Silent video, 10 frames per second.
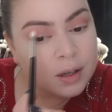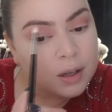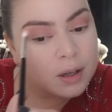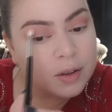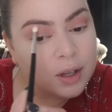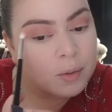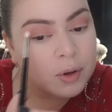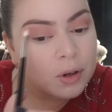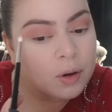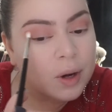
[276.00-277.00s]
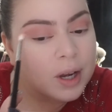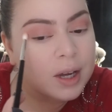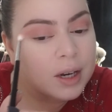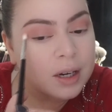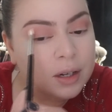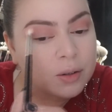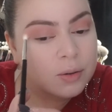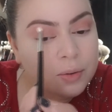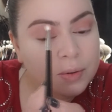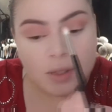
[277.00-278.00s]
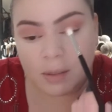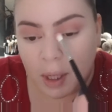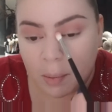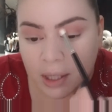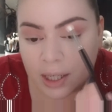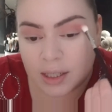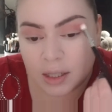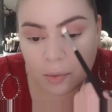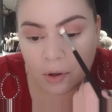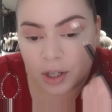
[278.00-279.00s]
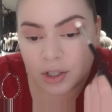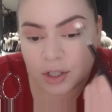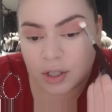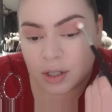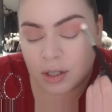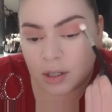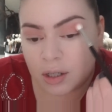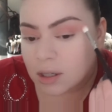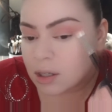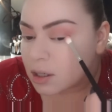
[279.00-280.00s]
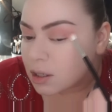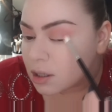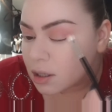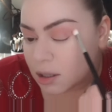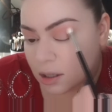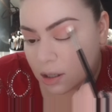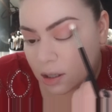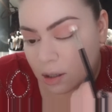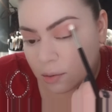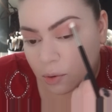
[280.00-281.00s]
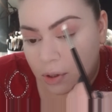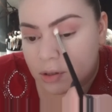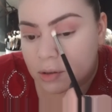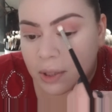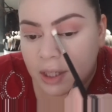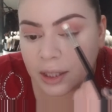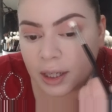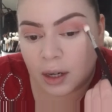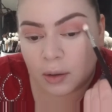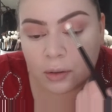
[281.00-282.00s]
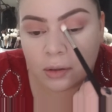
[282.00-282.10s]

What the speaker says: and then I'm going to go ahead and use my blending brush, and I'm going to blend that out.